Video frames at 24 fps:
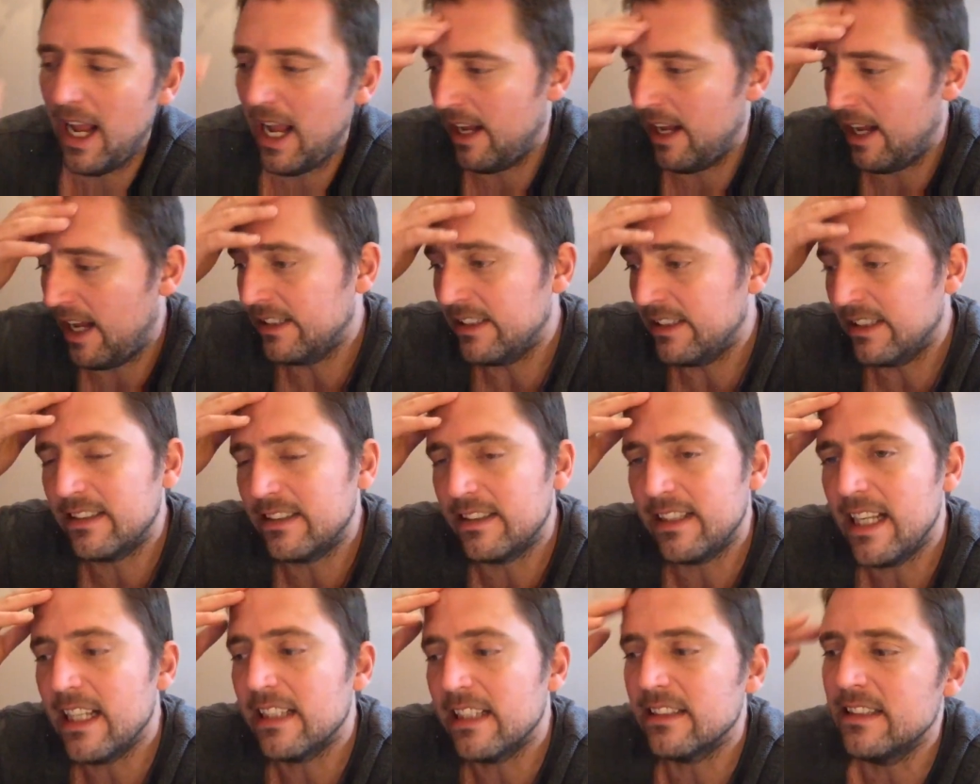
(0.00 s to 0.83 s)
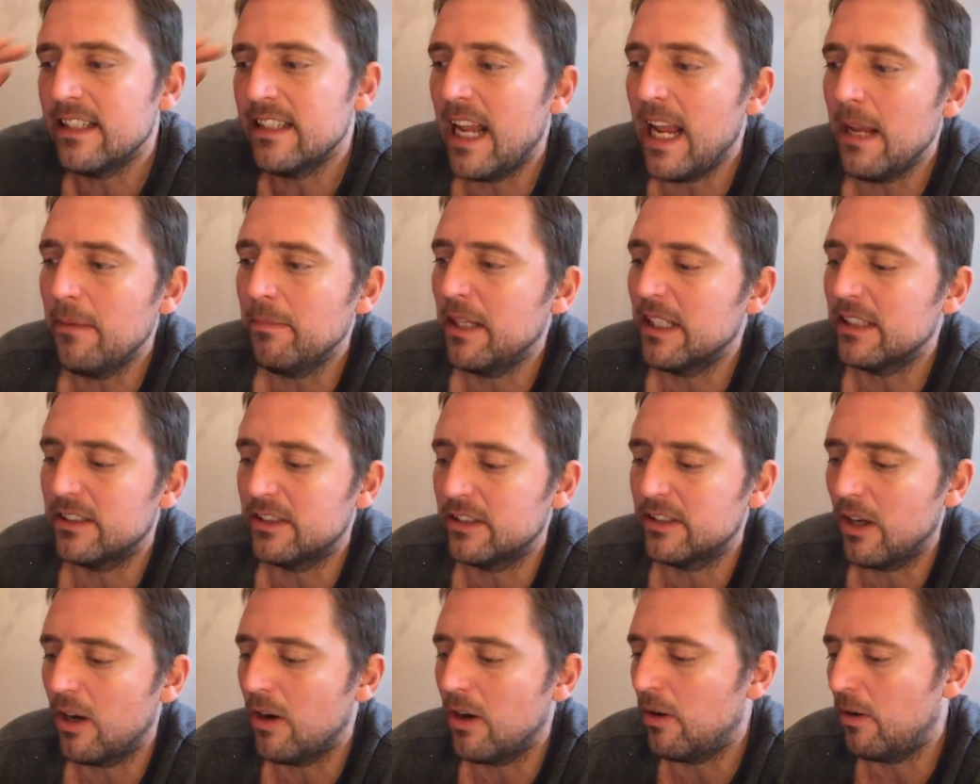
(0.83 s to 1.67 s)
and to see his name get
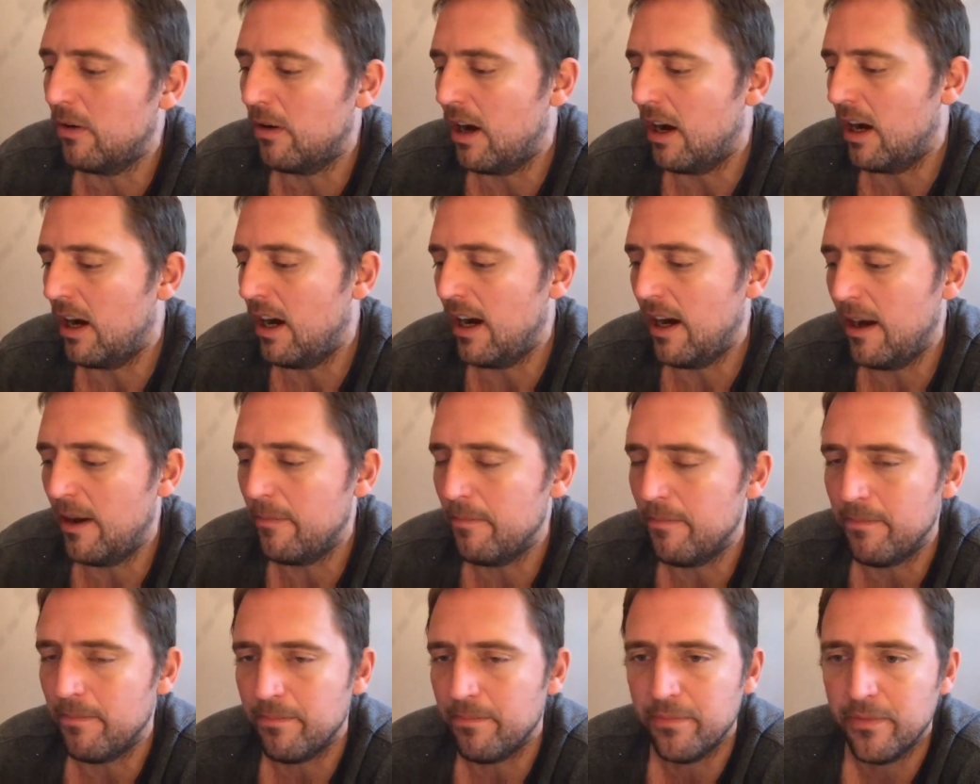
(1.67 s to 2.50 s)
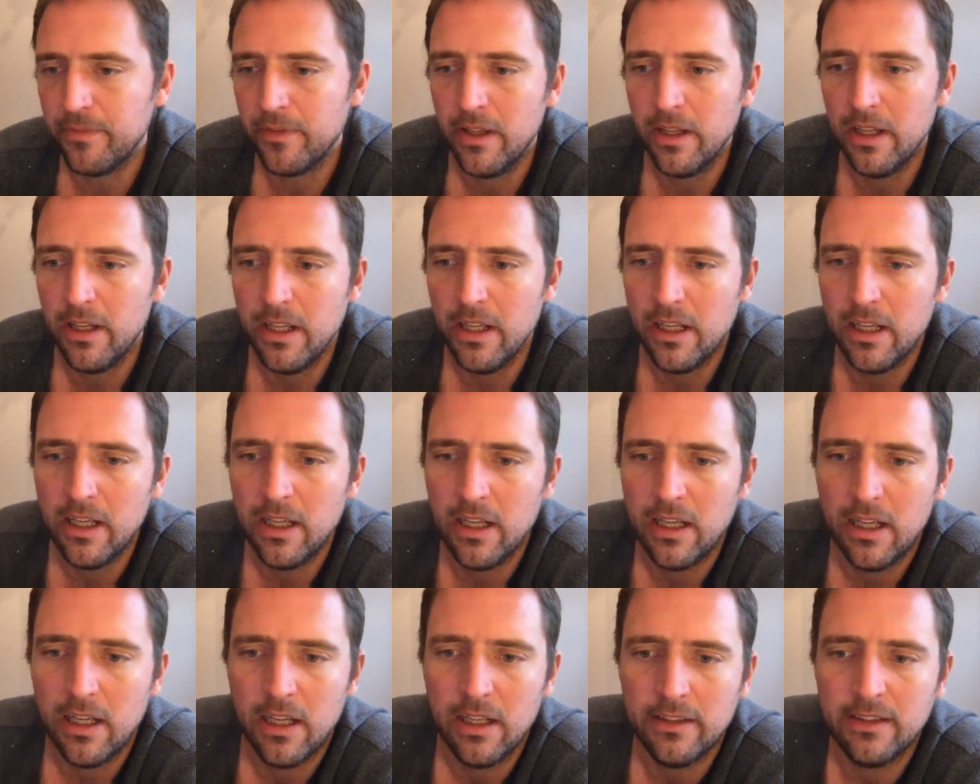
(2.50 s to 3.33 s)
so um
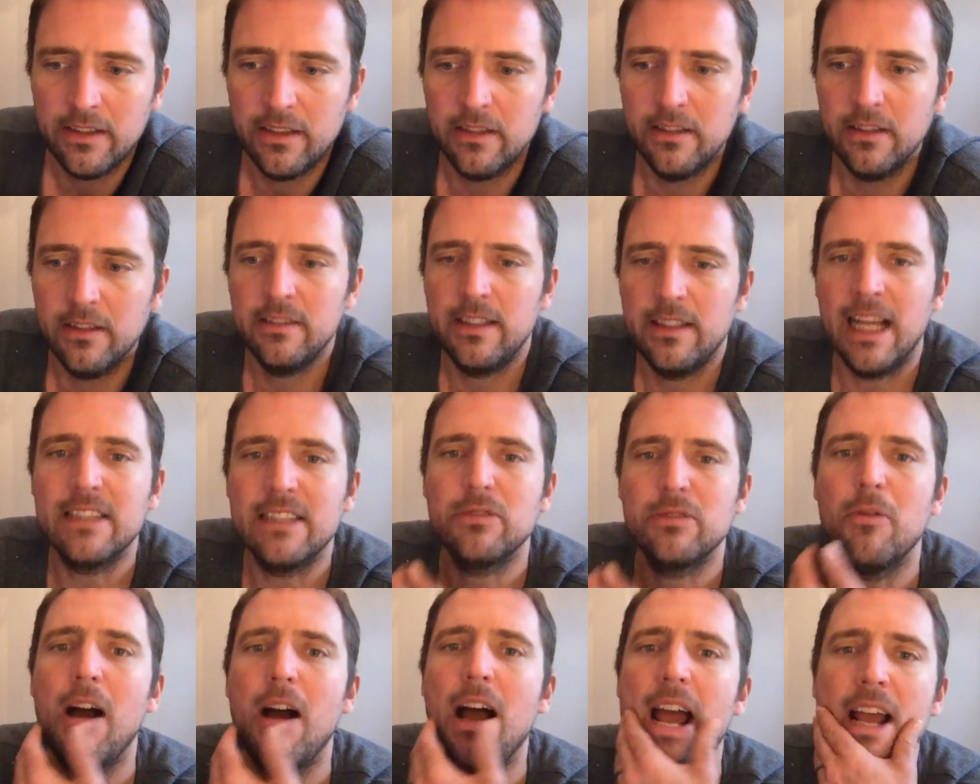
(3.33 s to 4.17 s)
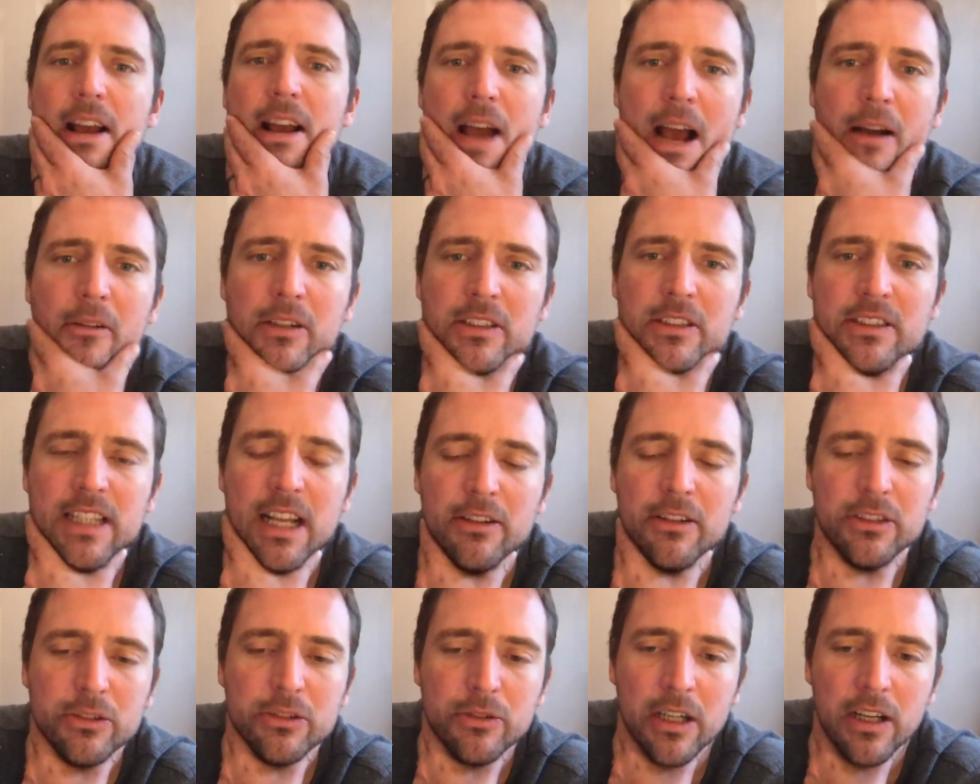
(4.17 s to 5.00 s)
that's why I was I
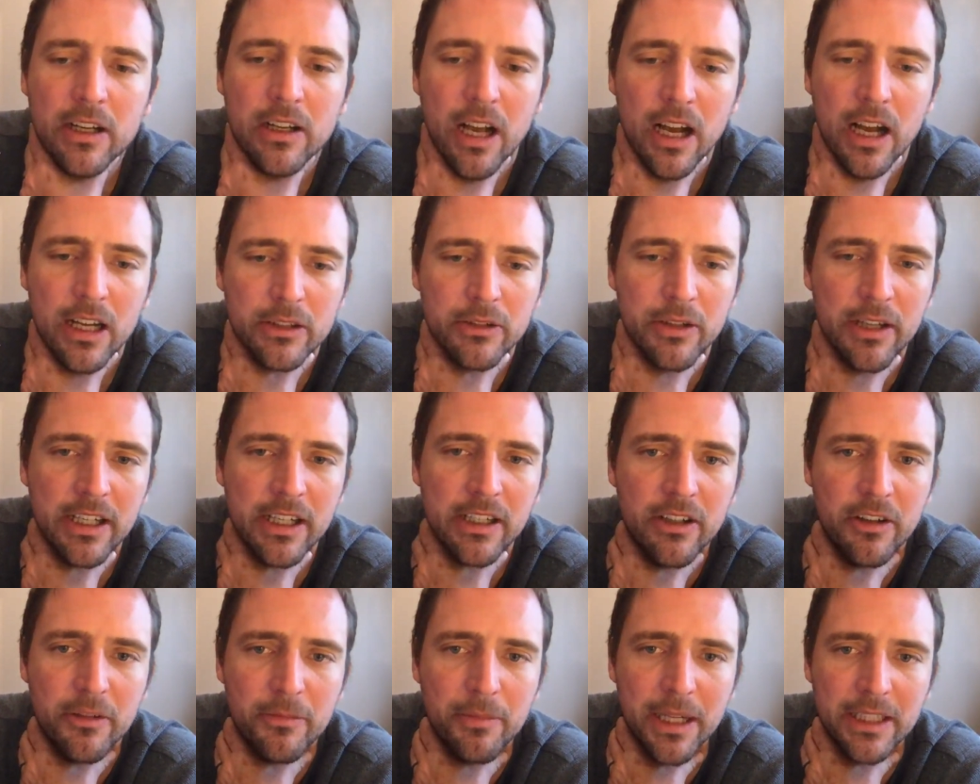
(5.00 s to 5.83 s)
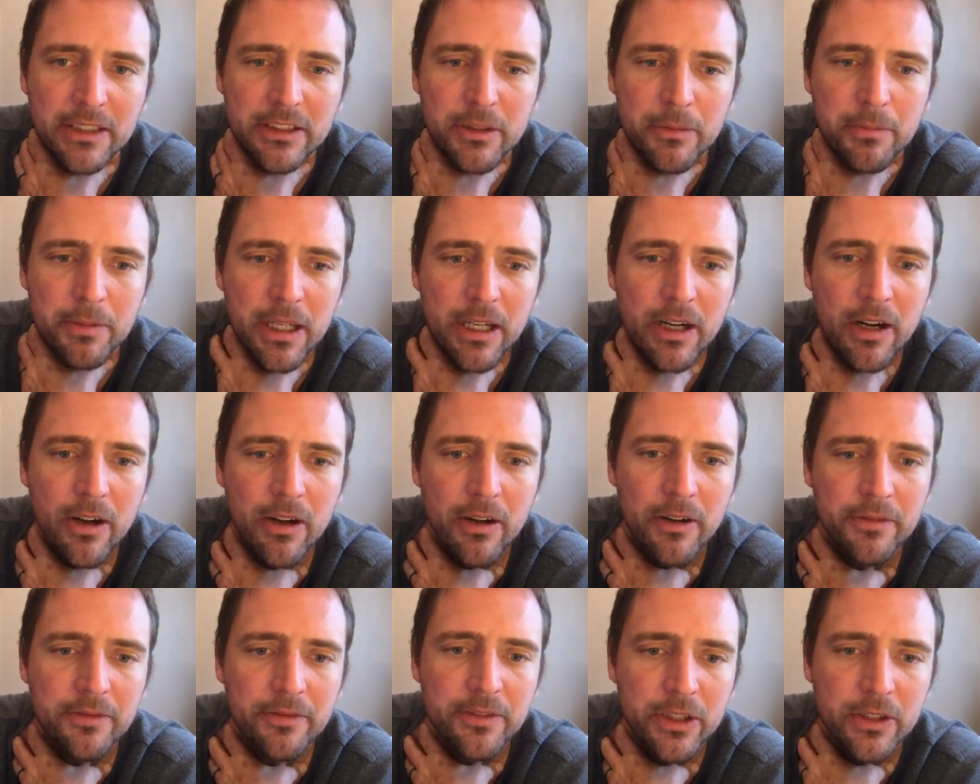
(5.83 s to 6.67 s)
was cri uh, critical of Ben Shapiro
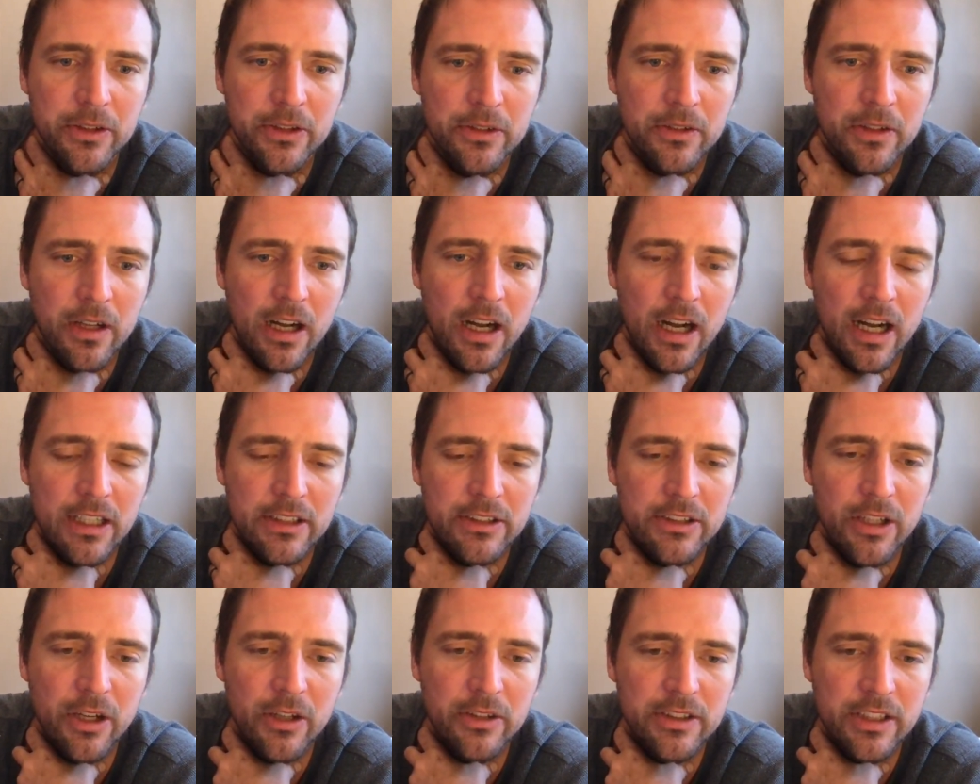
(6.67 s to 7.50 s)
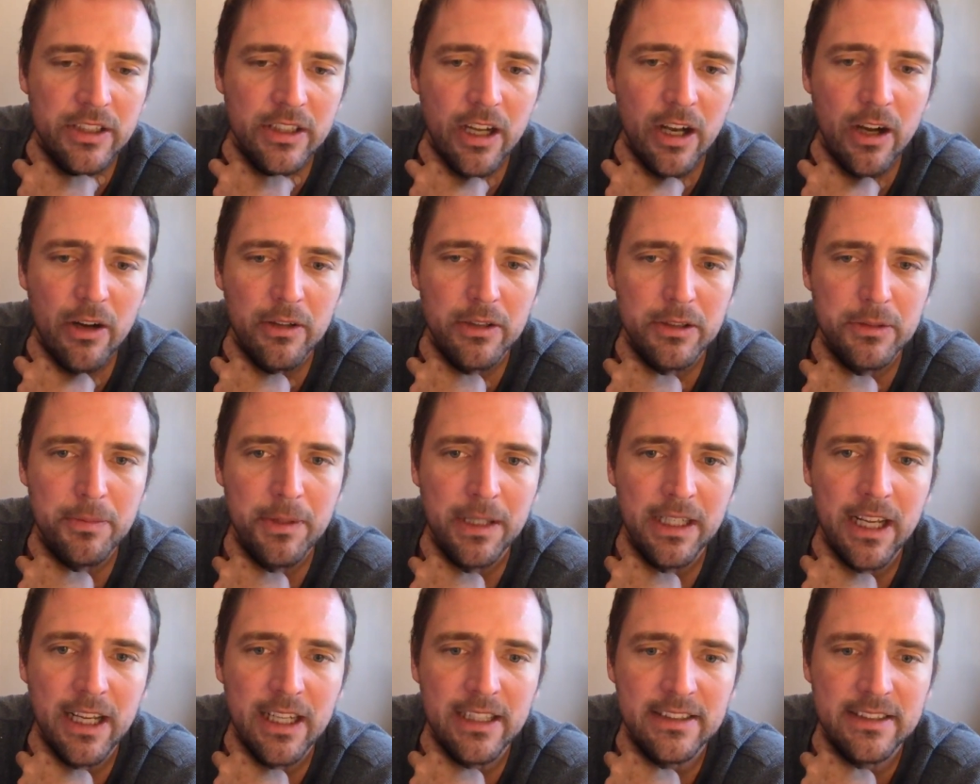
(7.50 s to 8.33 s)
a few uh, shows ago is
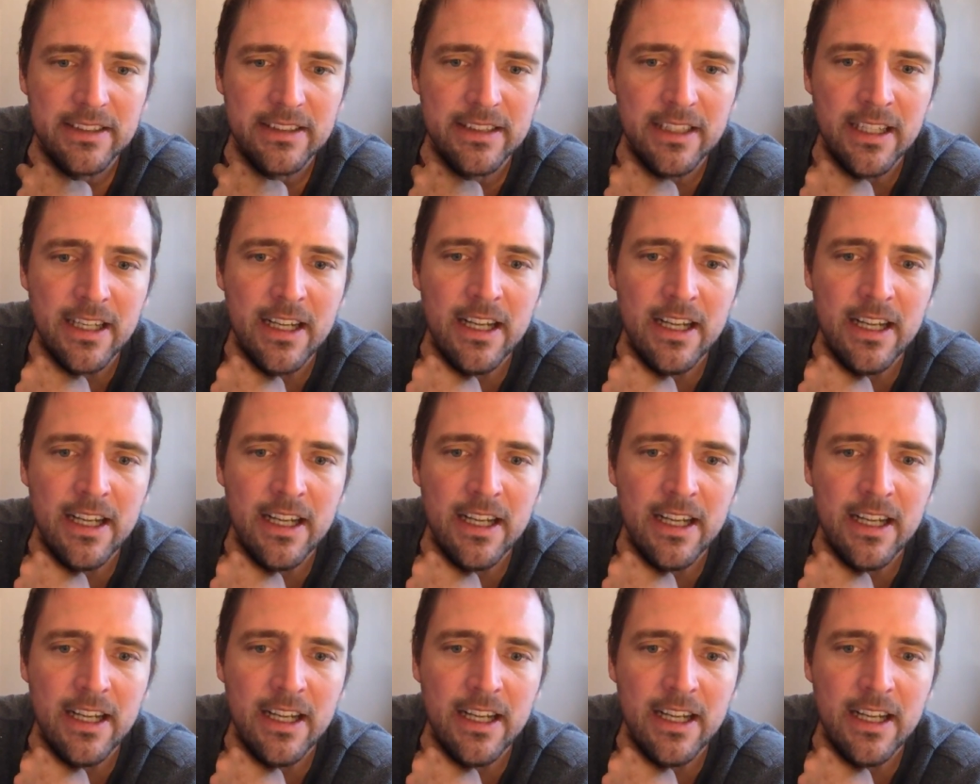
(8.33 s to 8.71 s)
because